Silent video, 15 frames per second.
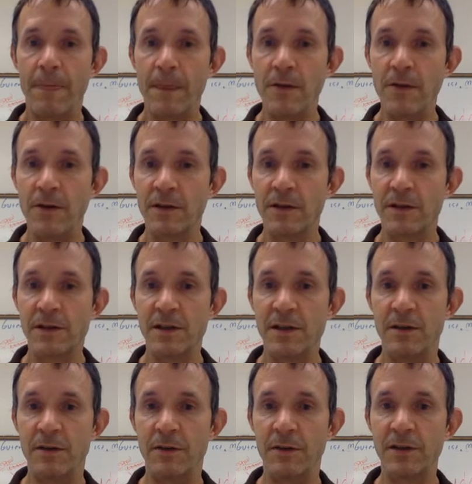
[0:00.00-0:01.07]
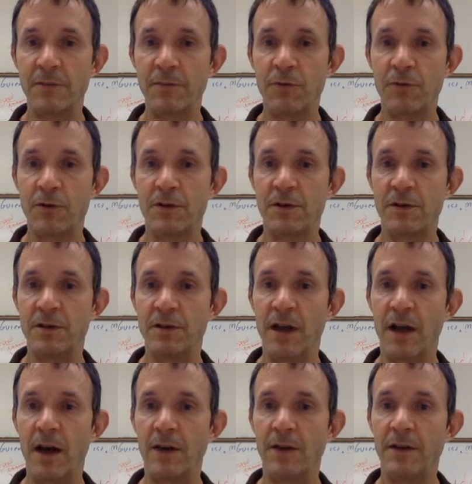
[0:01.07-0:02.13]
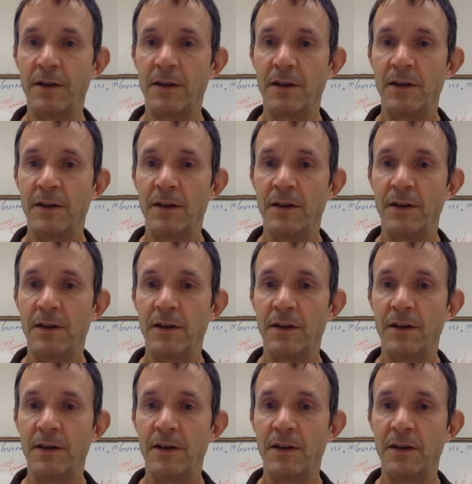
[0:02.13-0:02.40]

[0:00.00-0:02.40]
You can see that this person got